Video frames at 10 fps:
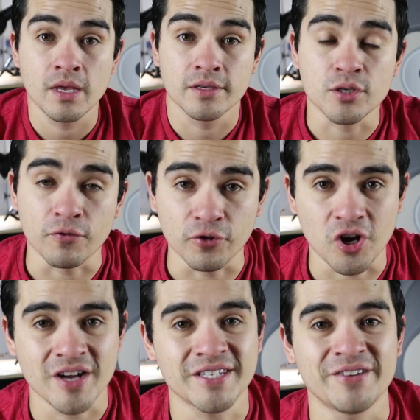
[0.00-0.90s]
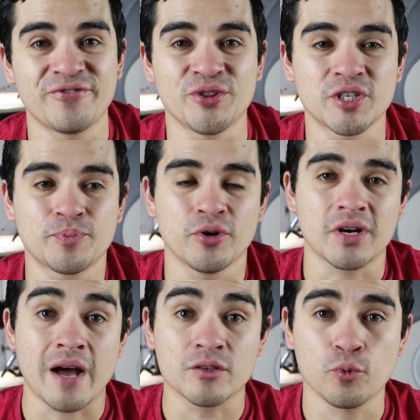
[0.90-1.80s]
So for content for this
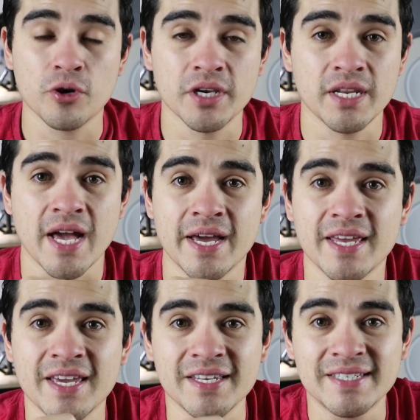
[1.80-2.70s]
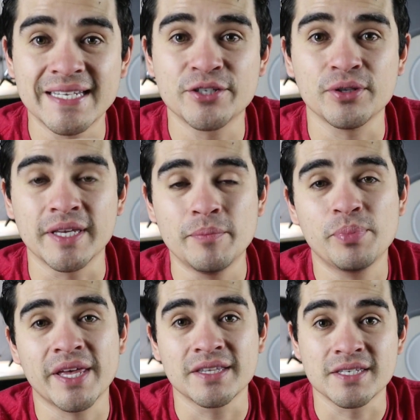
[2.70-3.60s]
book, I was working at a dental
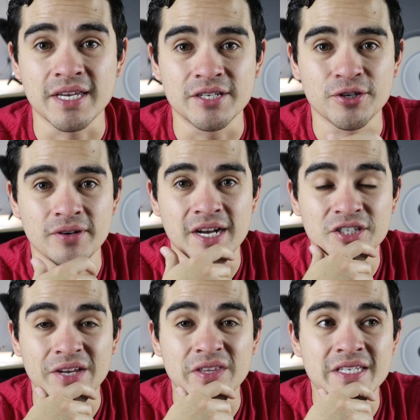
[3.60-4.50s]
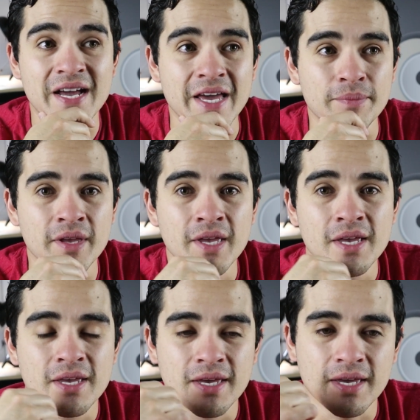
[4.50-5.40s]
implant center actually at the time,
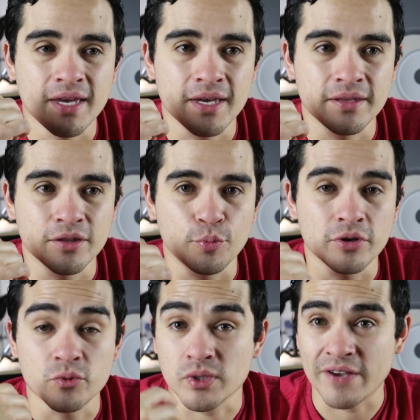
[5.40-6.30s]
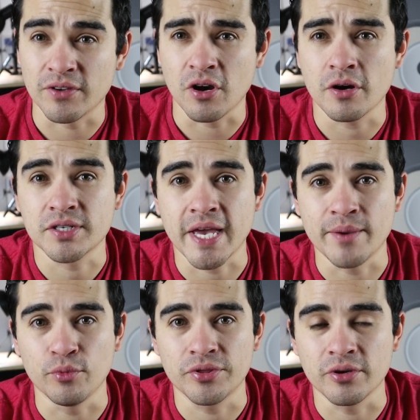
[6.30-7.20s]
and the person was having a hard
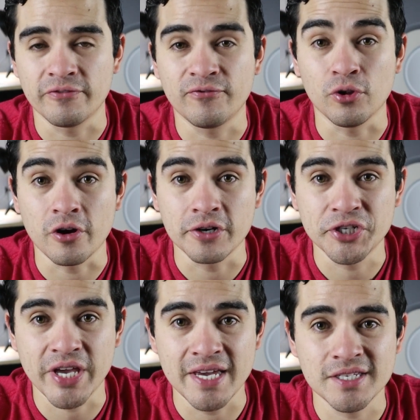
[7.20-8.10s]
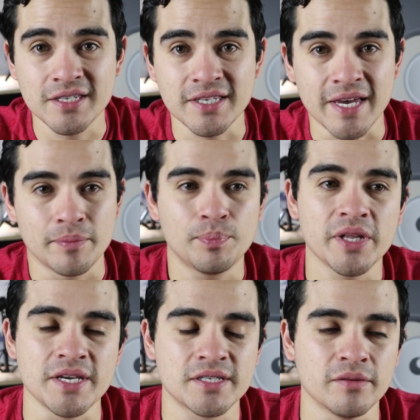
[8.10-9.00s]
time with their full arch cases. They had
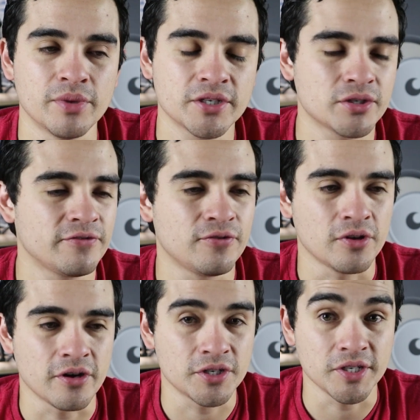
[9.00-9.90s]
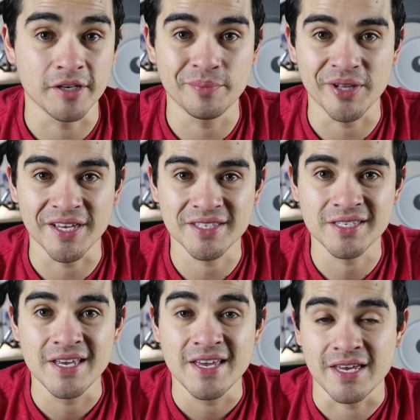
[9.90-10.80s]
placed a bunch of full arch
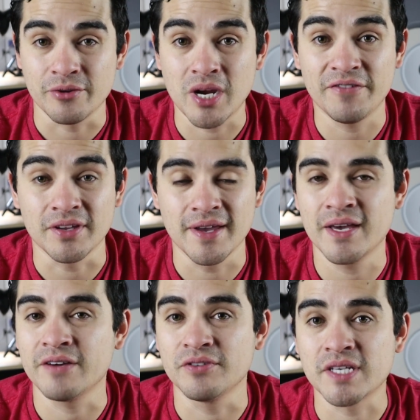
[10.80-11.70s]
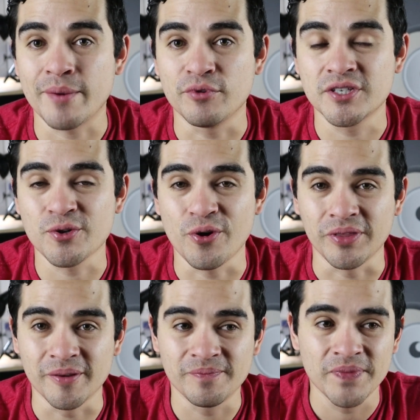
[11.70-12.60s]
implants, and they were having a heck of a time
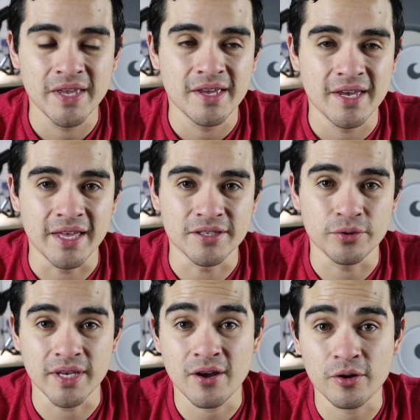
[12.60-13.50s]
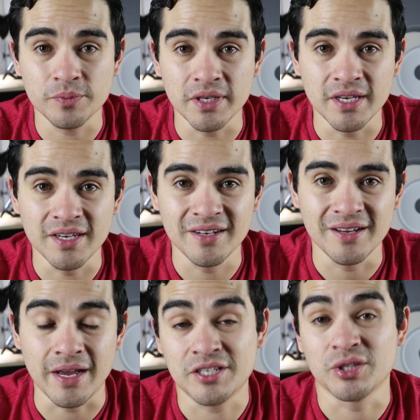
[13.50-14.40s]
restoring them. And so they called me in,
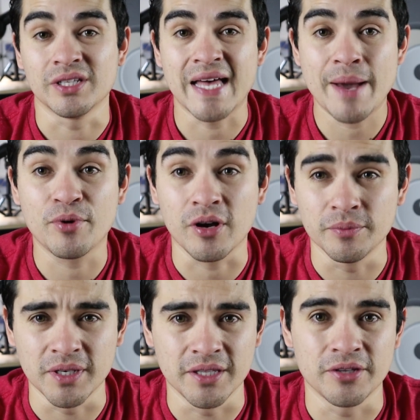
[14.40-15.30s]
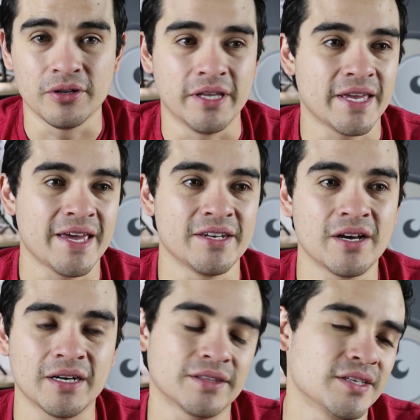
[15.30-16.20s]
actually the lab called me in, they're like, hey
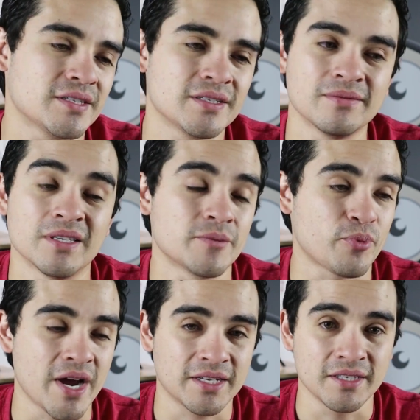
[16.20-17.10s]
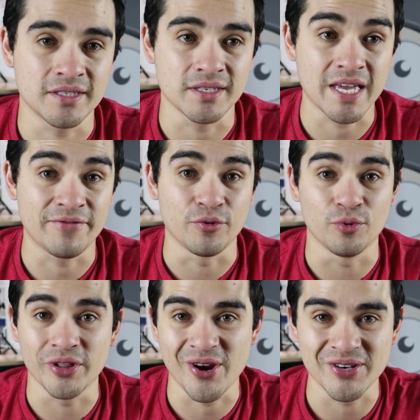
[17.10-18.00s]
doc, this practice is having a
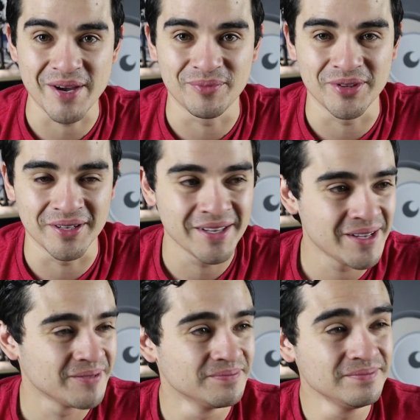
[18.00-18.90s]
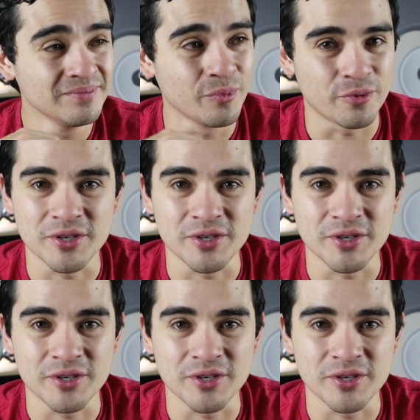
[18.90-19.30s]
really hard time with